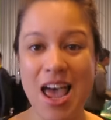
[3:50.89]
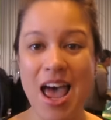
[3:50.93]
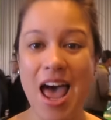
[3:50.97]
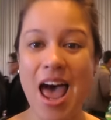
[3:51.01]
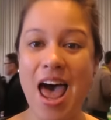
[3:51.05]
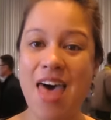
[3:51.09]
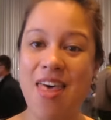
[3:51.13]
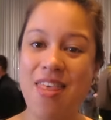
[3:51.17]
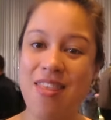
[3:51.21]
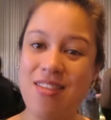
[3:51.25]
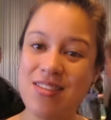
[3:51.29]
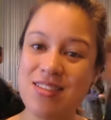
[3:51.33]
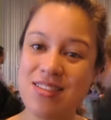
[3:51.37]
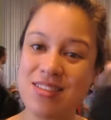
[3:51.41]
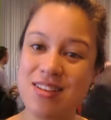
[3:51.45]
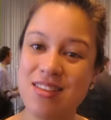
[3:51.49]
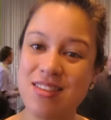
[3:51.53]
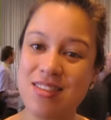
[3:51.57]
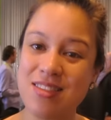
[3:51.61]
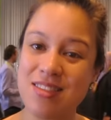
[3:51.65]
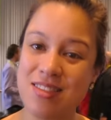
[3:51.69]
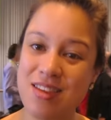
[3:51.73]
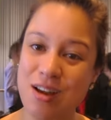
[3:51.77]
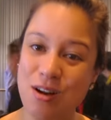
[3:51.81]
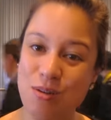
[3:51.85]
And
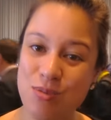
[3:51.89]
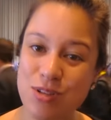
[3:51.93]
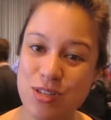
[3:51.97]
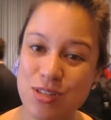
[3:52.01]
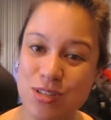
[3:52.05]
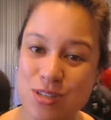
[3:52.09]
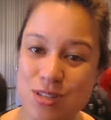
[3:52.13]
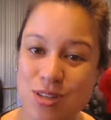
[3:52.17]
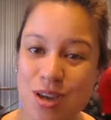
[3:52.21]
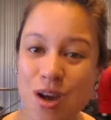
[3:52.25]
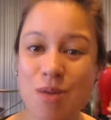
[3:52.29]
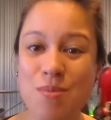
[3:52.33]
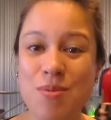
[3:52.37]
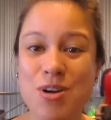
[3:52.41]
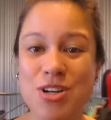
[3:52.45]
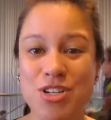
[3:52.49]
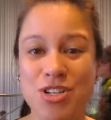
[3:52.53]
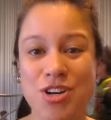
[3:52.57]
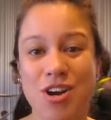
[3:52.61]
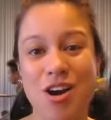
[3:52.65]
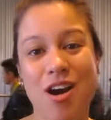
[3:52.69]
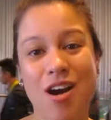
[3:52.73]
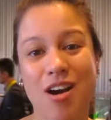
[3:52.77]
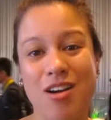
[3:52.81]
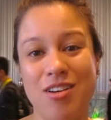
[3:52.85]
there was so much
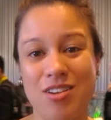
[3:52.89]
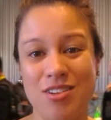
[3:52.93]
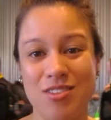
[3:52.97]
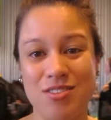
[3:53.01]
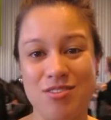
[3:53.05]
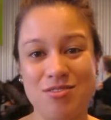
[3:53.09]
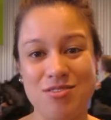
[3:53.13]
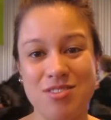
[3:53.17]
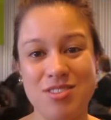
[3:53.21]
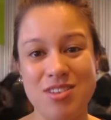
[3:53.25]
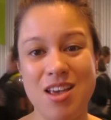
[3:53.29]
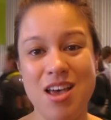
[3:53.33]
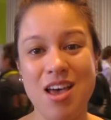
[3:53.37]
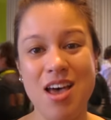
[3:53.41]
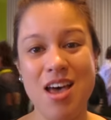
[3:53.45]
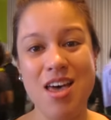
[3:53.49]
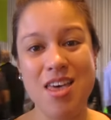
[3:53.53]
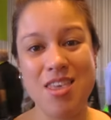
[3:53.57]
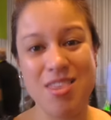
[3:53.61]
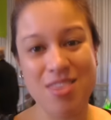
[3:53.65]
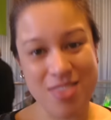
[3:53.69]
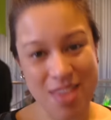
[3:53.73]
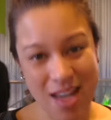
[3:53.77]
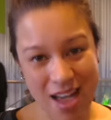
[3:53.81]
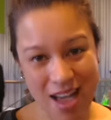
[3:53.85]
car news
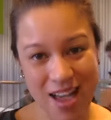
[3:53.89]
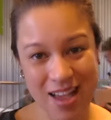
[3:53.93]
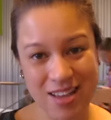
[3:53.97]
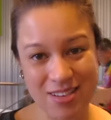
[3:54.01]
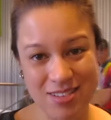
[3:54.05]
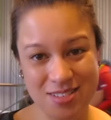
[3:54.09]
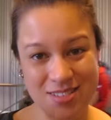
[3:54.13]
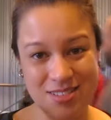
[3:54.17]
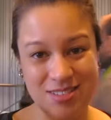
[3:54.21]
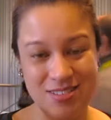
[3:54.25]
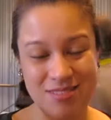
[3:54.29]
that